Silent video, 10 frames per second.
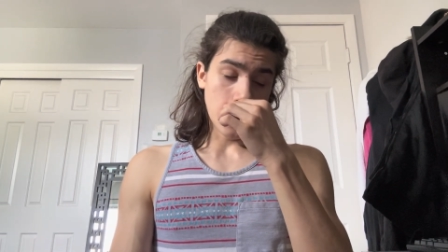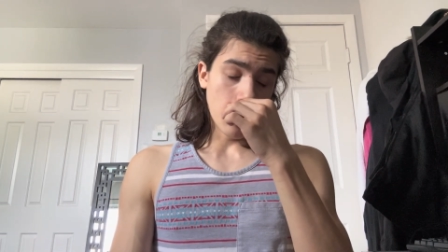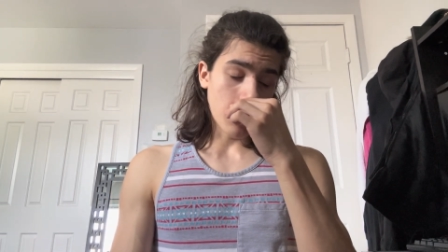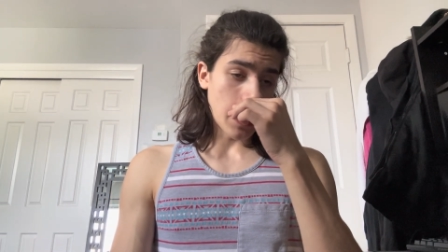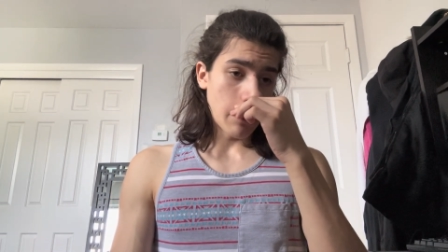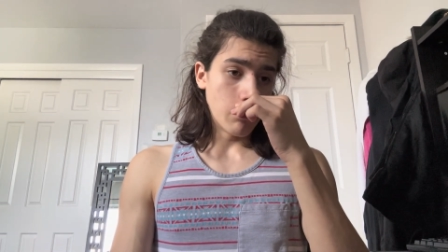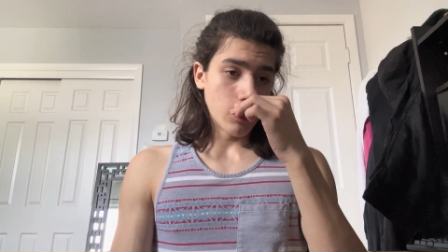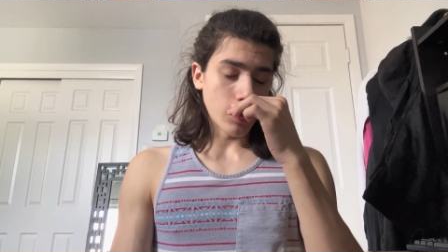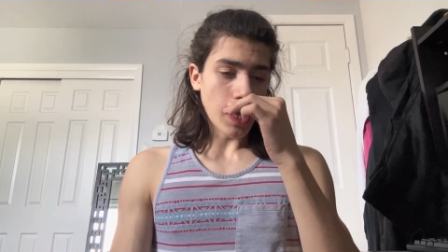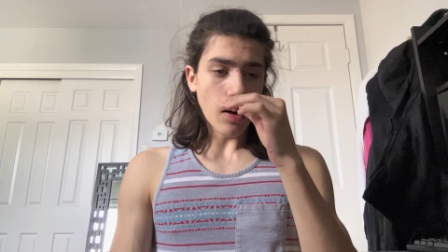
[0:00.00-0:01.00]
Okay,
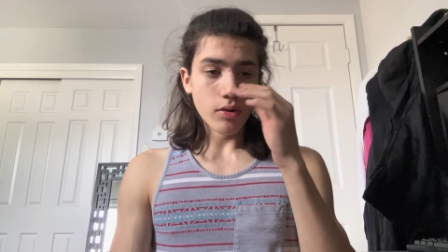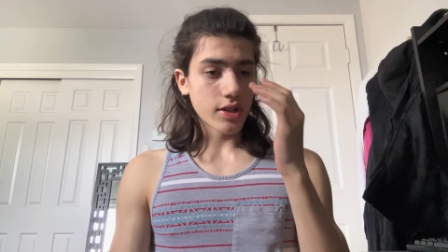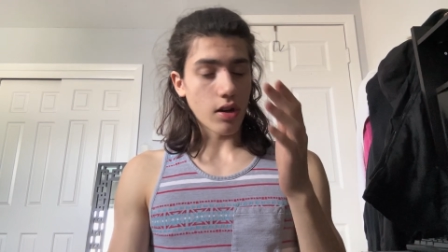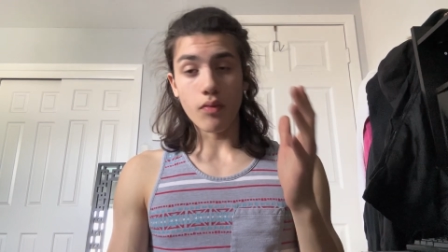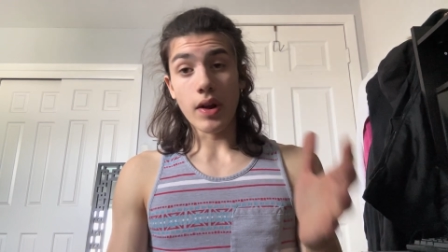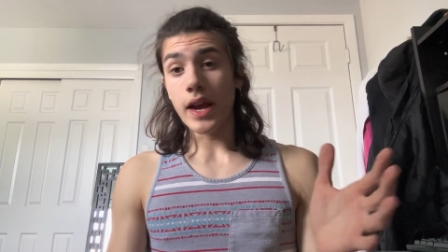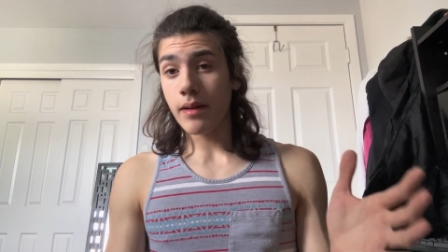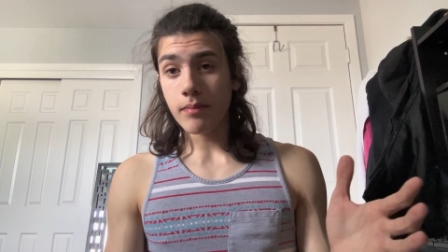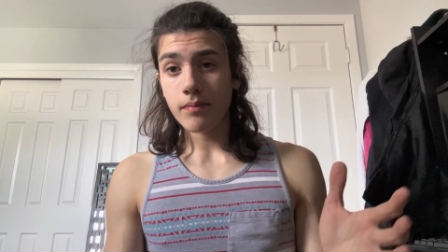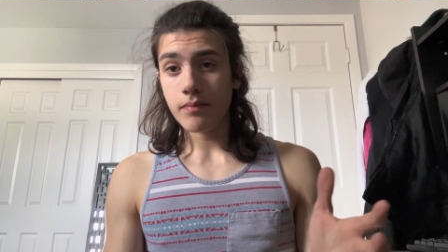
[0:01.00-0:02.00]
so that was a rant.
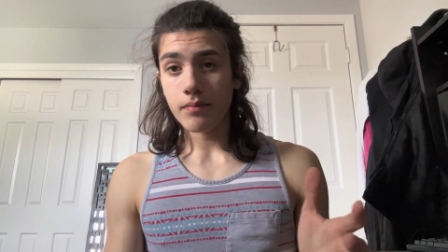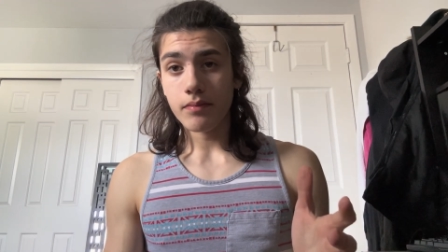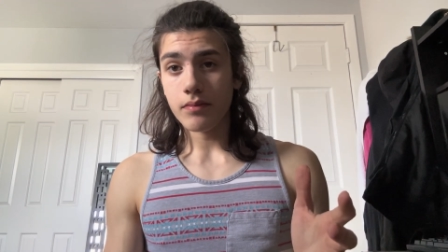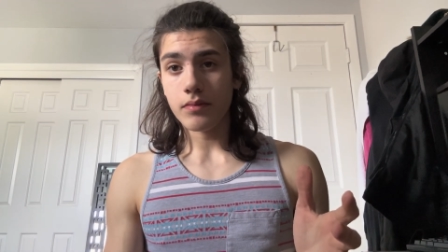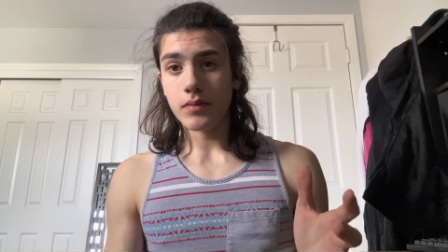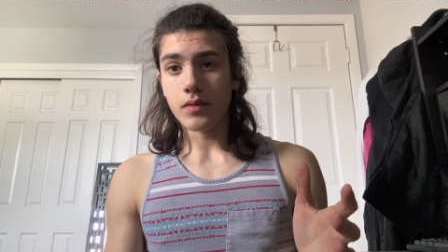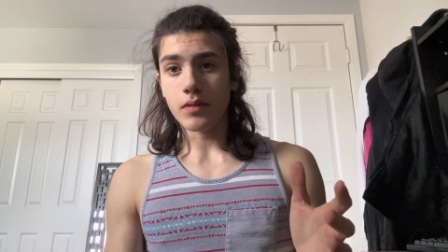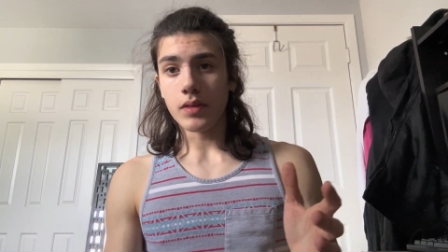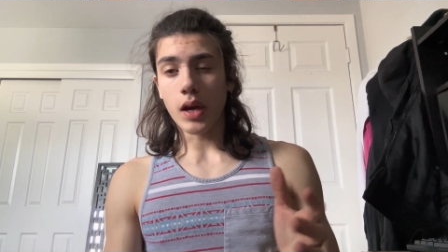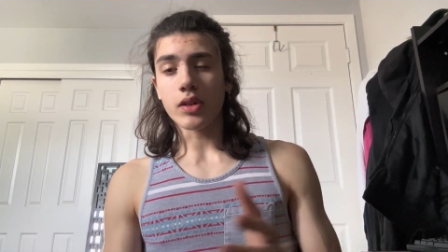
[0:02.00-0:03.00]

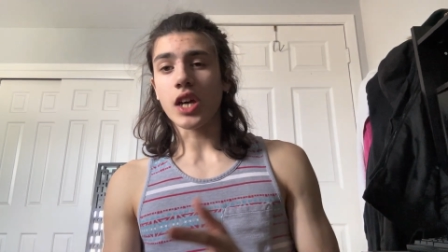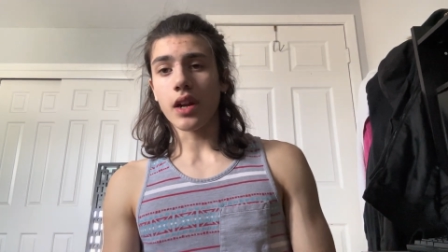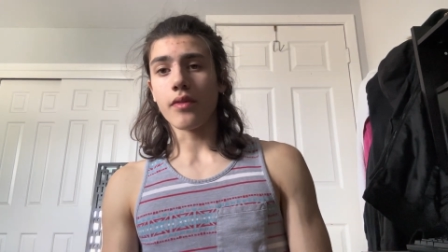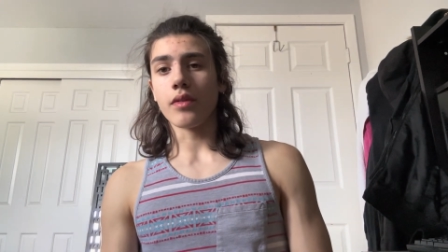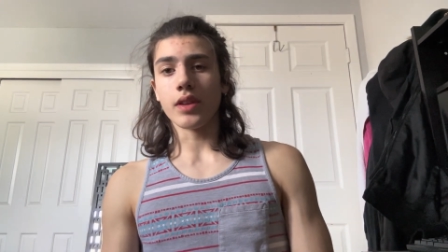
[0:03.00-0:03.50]
That was kind of,